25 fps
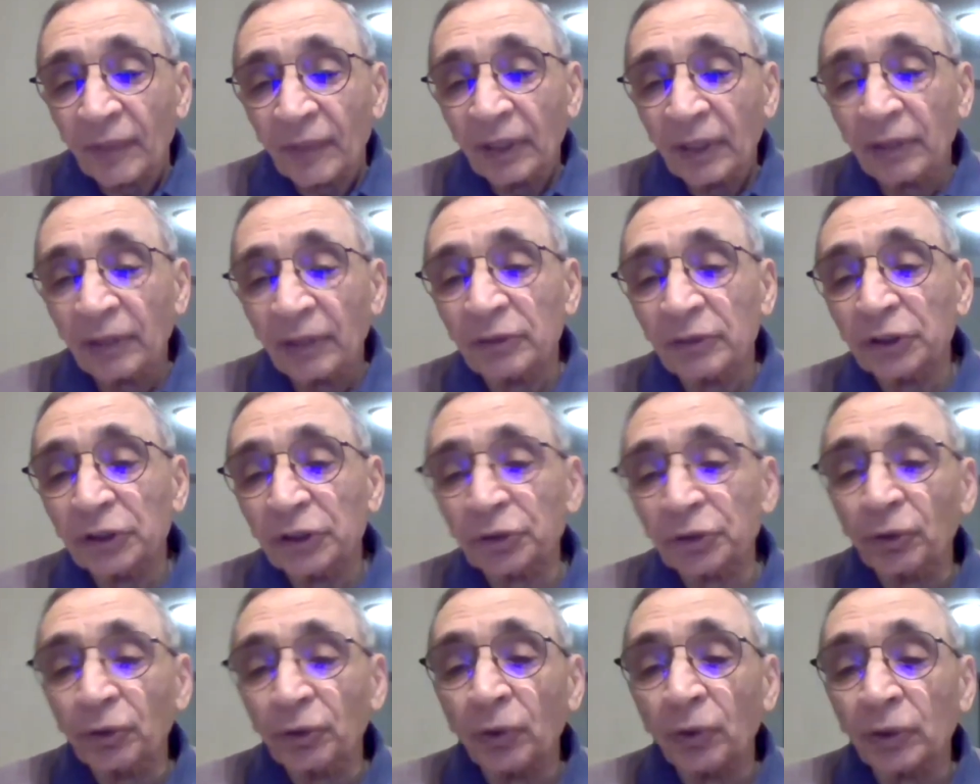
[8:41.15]
Now the
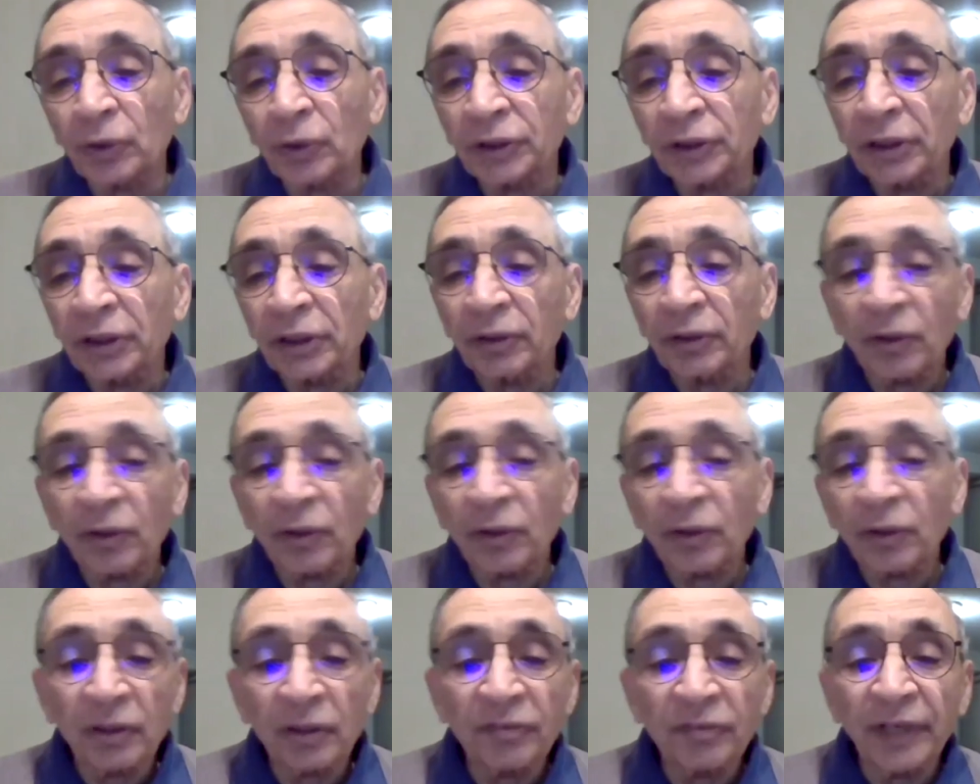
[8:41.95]
stalls are
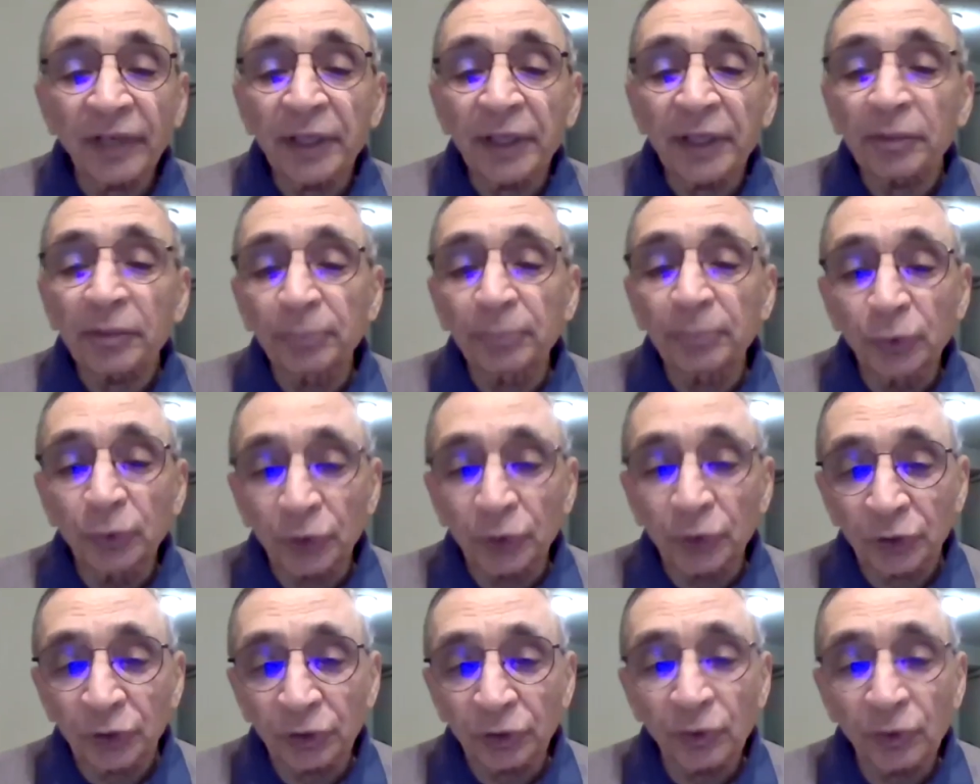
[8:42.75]
all the vendor
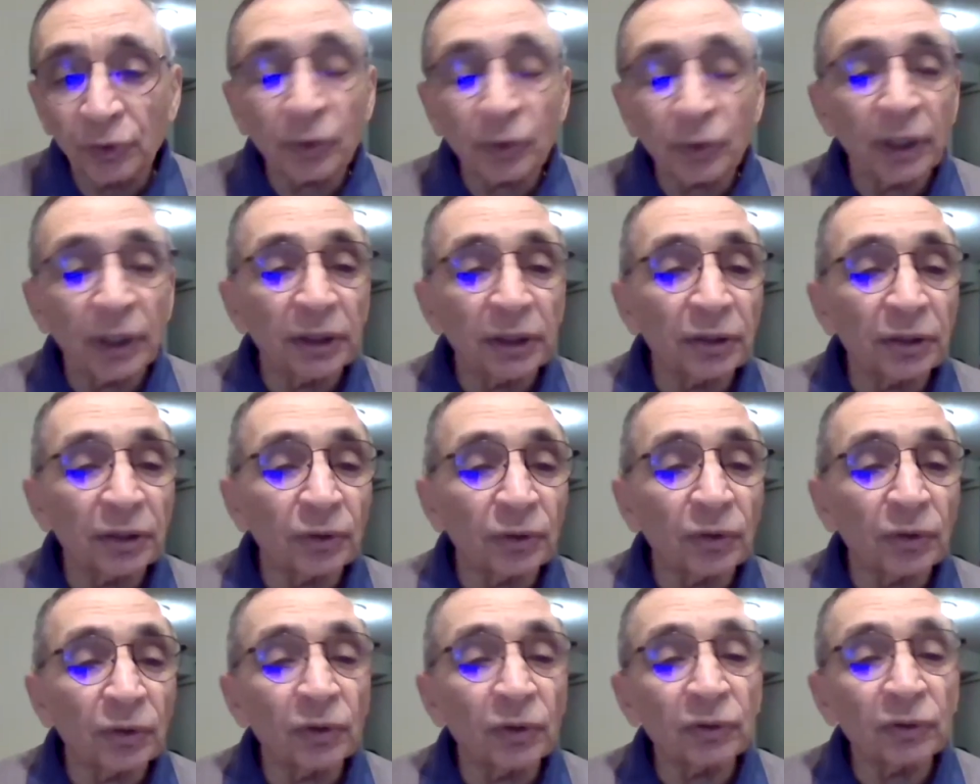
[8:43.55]
booths located
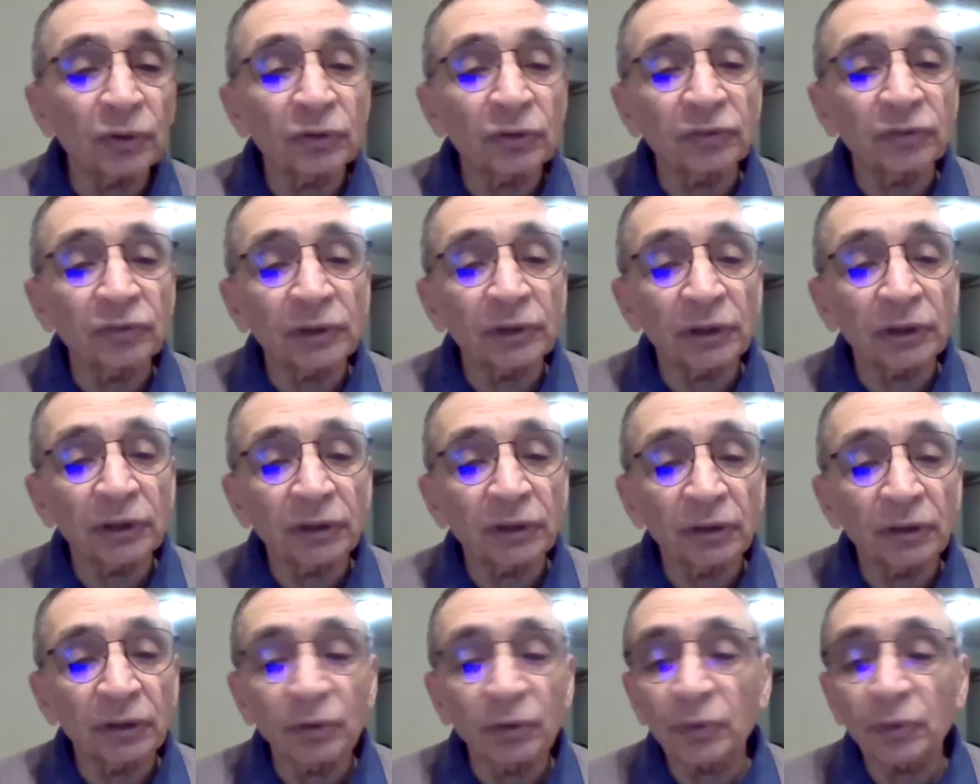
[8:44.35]
all over
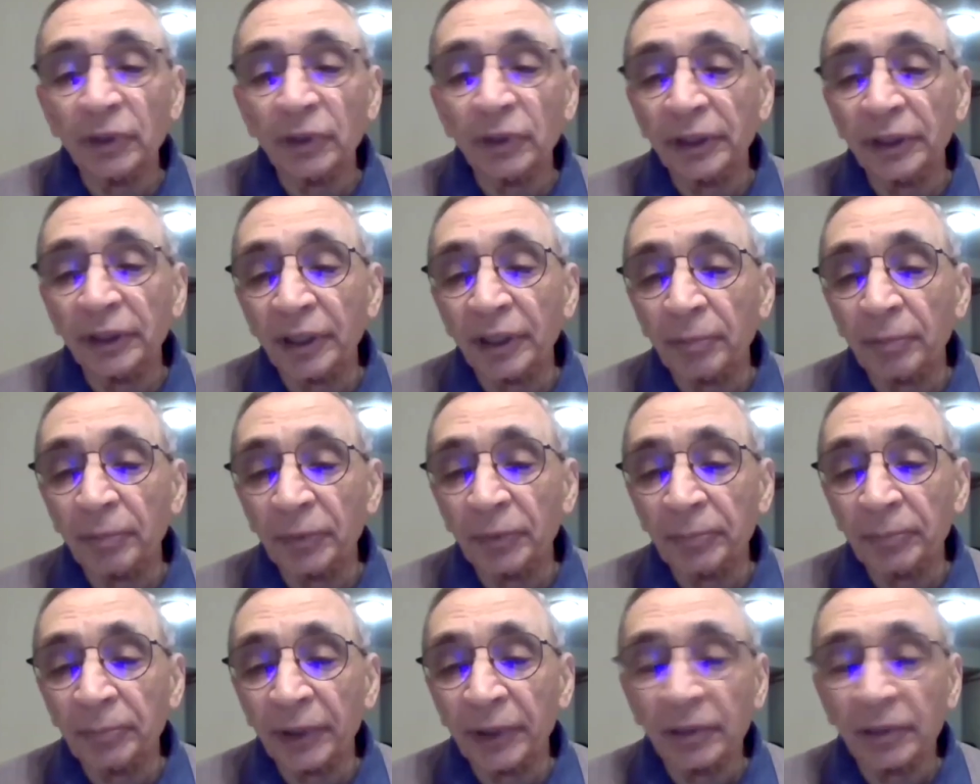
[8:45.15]
lower and upper
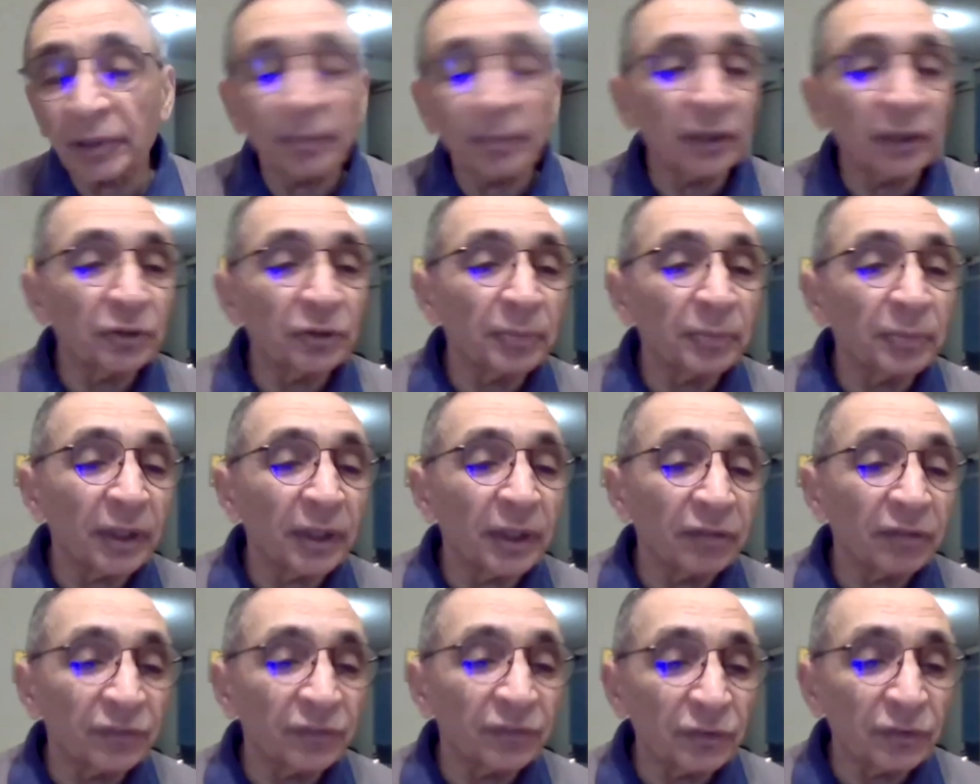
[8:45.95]
Meherabad.
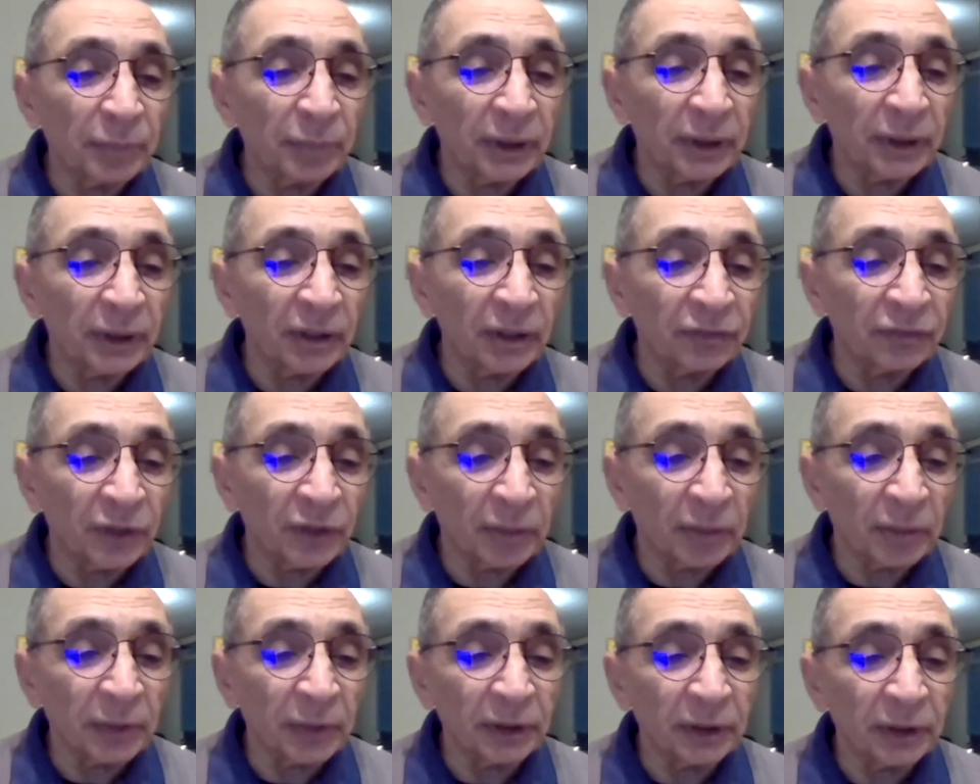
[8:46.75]
If you've been there for
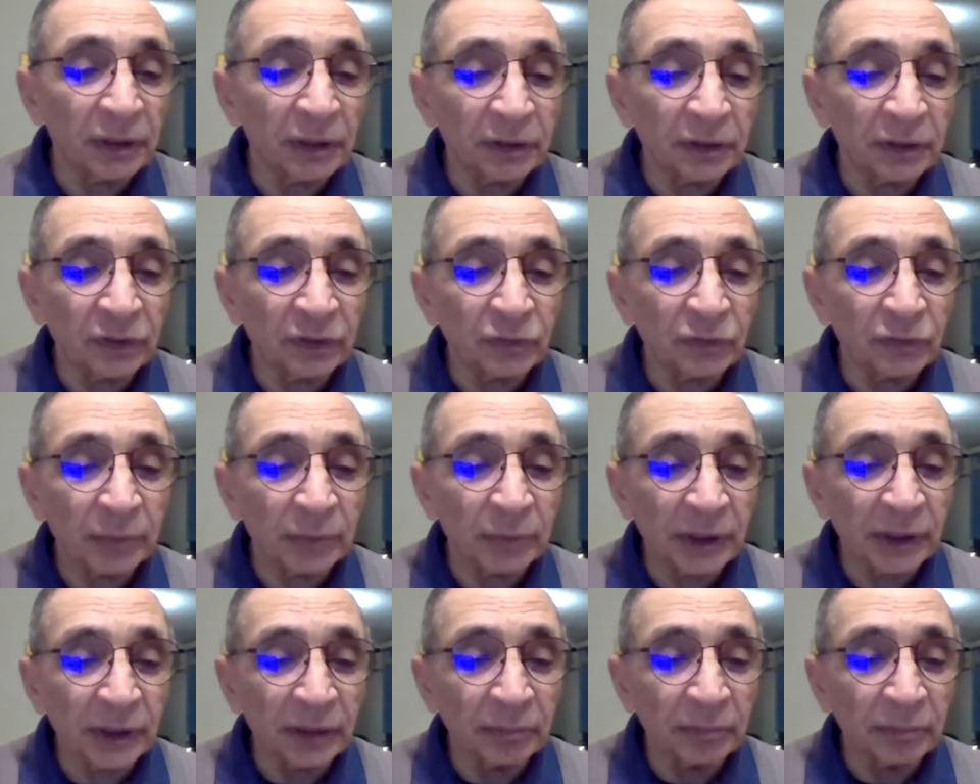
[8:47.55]
Amartithi, you
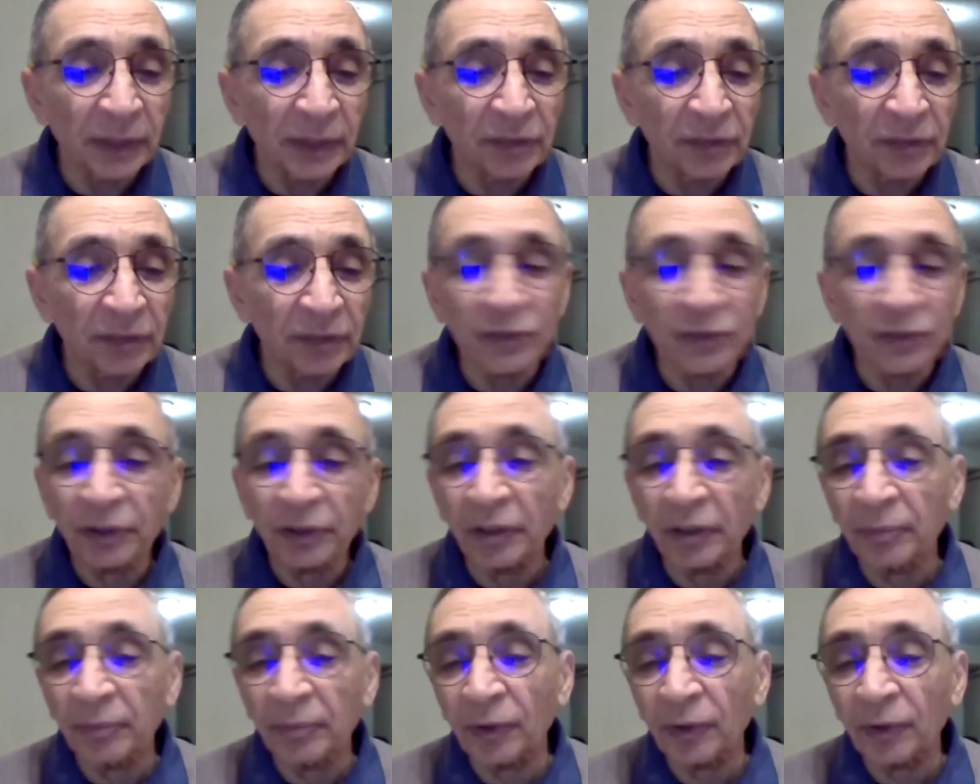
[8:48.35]
may have seen
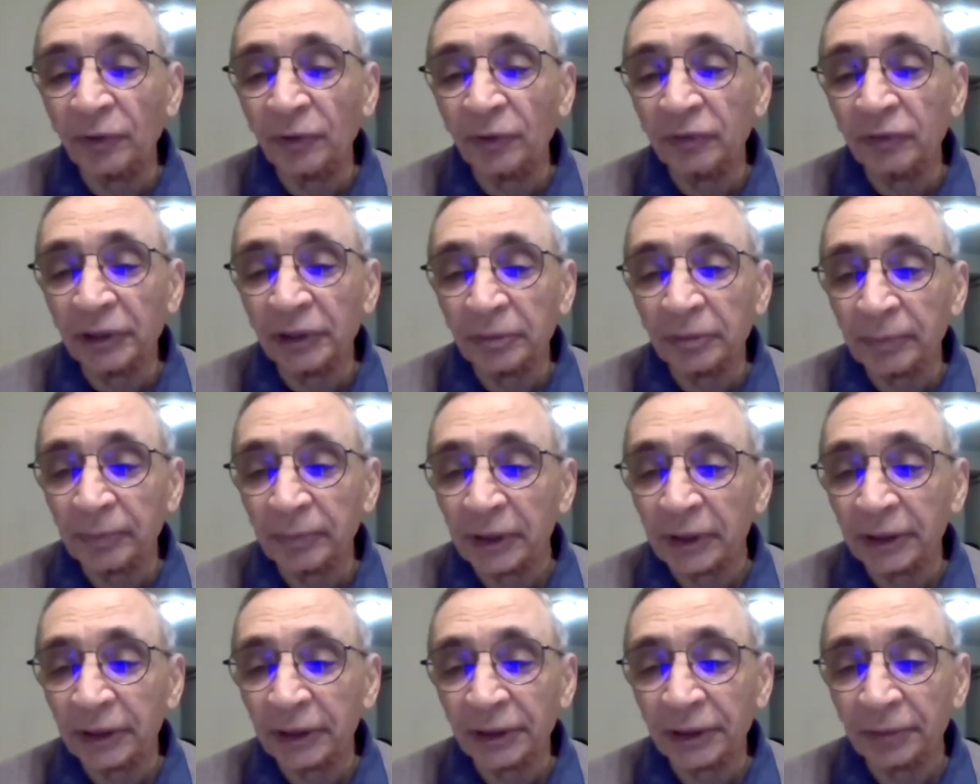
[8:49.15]
them all over the
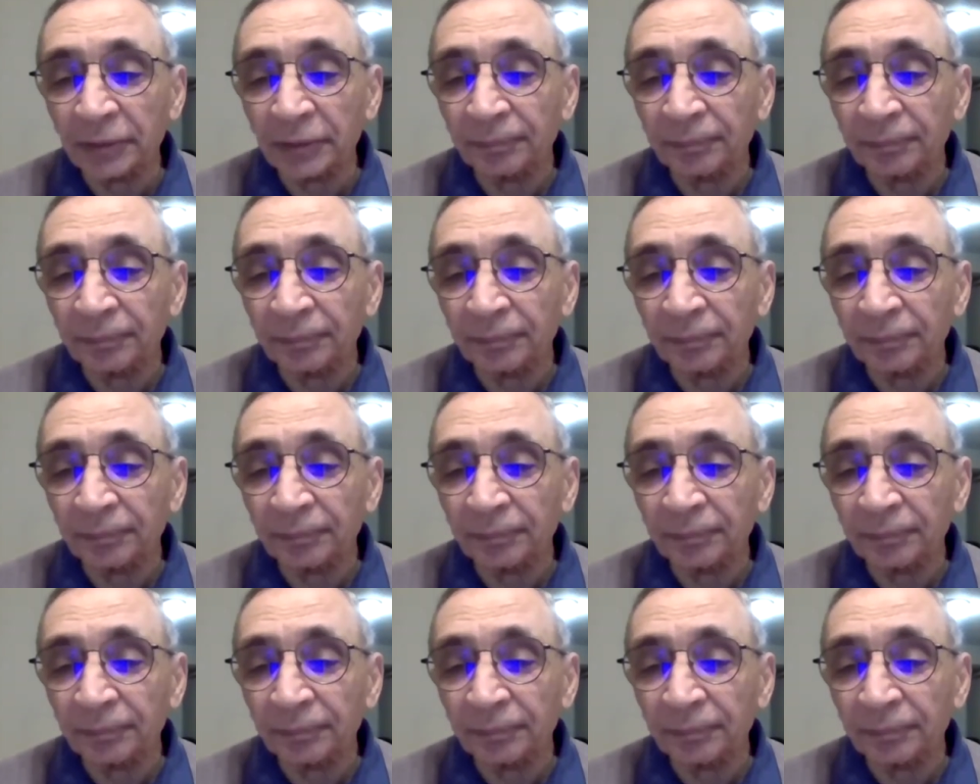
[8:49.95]
place.